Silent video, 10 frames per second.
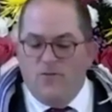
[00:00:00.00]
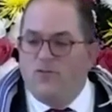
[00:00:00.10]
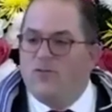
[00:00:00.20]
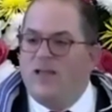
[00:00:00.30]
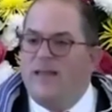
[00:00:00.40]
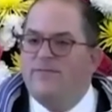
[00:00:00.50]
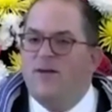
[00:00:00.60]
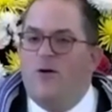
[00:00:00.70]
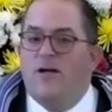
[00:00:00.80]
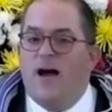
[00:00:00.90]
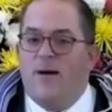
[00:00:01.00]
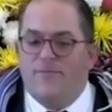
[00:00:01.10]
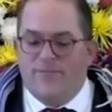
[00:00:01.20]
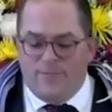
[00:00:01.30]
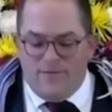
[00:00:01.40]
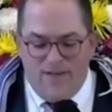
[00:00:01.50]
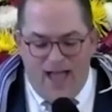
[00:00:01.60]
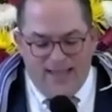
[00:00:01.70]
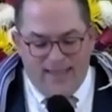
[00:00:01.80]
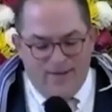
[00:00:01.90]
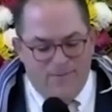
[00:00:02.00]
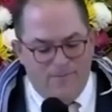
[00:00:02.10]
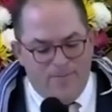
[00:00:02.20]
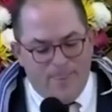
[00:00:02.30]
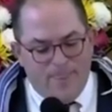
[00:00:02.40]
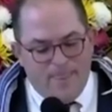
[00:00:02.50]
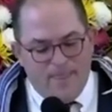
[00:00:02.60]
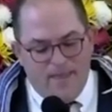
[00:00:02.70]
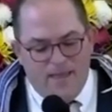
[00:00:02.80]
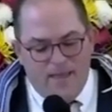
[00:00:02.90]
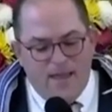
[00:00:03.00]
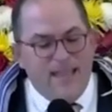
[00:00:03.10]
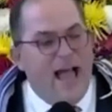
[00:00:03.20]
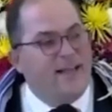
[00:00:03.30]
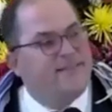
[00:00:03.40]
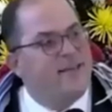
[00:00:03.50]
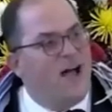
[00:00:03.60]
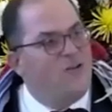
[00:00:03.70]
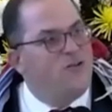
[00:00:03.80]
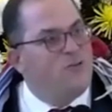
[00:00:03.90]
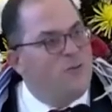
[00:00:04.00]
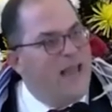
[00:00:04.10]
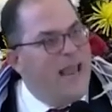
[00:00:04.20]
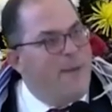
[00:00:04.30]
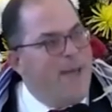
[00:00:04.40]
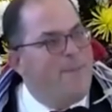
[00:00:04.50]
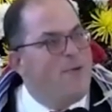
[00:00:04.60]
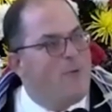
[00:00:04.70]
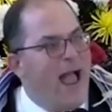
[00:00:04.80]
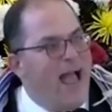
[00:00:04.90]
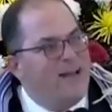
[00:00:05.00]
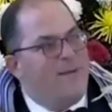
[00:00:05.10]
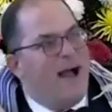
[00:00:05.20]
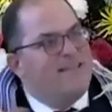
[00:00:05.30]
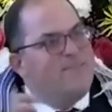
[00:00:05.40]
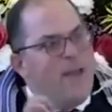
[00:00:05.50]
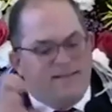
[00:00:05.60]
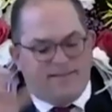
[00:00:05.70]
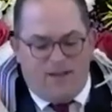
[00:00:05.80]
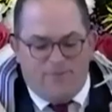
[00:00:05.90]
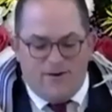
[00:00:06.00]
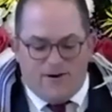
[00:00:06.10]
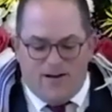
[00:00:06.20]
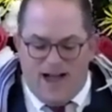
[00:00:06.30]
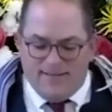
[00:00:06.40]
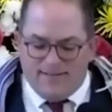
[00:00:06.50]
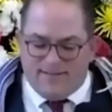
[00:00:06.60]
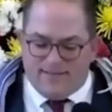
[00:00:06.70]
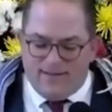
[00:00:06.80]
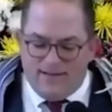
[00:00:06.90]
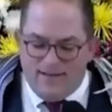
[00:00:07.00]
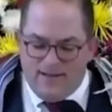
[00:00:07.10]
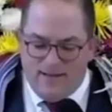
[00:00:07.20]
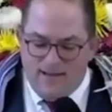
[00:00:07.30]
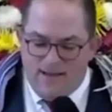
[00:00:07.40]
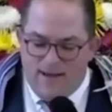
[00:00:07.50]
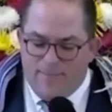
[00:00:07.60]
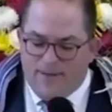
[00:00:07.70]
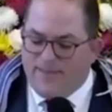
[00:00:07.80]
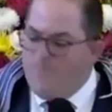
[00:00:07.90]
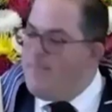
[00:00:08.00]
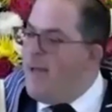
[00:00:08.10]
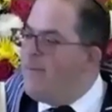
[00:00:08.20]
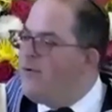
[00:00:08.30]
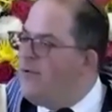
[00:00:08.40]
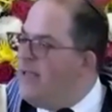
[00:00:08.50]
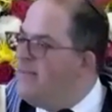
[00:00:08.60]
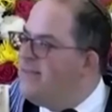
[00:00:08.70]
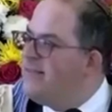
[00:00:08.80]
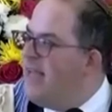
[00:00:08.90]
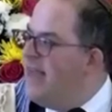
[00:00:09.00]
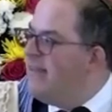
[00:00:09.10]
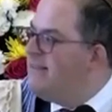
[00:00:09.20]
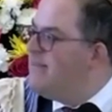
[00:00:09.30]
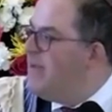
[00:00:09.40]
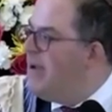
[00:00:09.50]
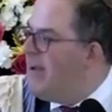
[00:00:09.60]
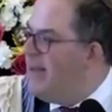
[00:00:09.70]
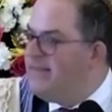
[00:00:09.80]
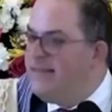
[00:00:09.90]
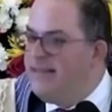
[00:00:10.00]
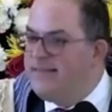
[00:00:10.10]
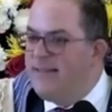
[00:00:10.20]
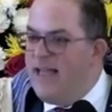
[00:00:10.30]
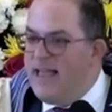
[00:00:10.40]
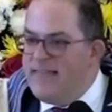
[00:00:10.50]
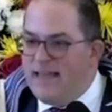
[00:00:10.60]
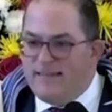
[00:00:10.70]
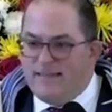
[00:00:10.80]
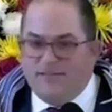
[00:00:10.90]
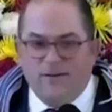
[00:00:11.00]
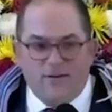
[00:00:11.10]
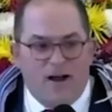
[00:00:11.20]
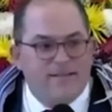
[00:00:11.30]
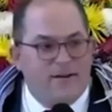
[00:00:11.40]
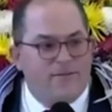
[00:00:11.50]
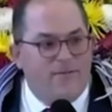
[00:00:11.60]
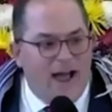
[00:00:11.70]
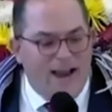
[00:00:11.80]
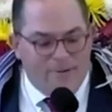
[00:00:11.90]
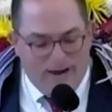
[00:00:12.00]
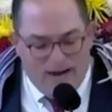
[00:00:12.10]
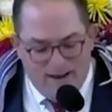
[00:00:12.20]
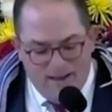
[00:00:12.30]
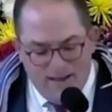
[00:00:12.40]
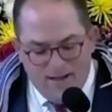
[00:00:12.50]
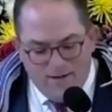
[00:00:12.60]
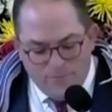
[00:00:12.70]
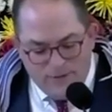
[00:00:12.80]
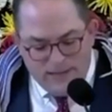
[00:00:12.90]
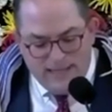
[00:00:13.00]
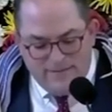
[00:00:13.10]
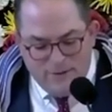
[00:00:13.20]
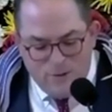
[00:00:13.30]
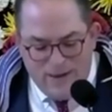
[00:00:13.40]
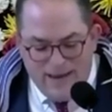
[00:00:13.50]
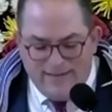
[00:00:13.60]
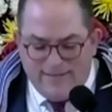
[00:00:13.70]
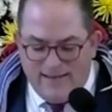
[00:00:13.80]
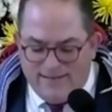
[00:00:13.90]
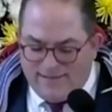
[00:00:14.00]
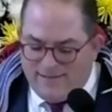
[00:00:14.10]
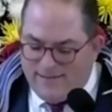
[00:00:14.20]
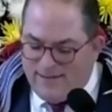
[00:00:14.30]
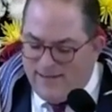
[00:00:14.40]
Dreams don't come from a vacuum. Yes, a dream might be randomized mix of neurons, but the memories and experiences that the neurons are firing really do exist.